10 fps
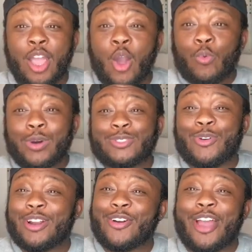What's going
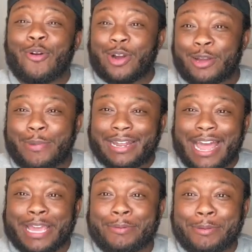on, y'all? Welcome back to I
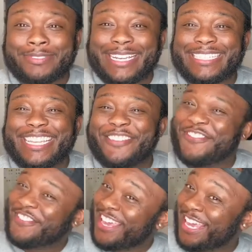Am MJ
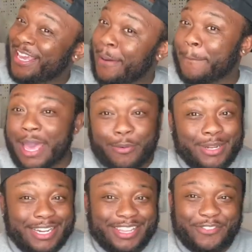TV. I'm back with
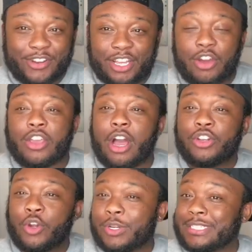another video. Y'all
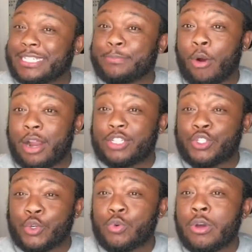know this is part
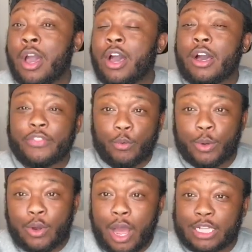two of the
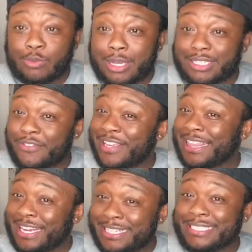Real Housewives of
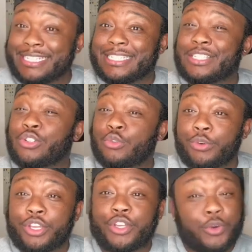Atlanta season two
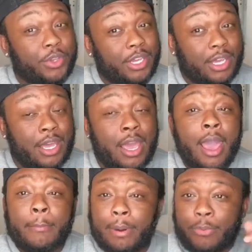reunion.
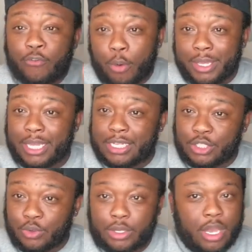But before we get
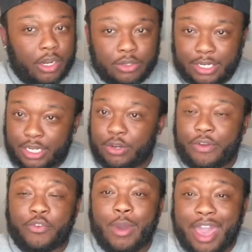into it, y'all know the deal. If
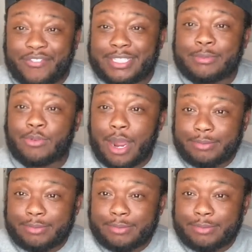you haven't subscribed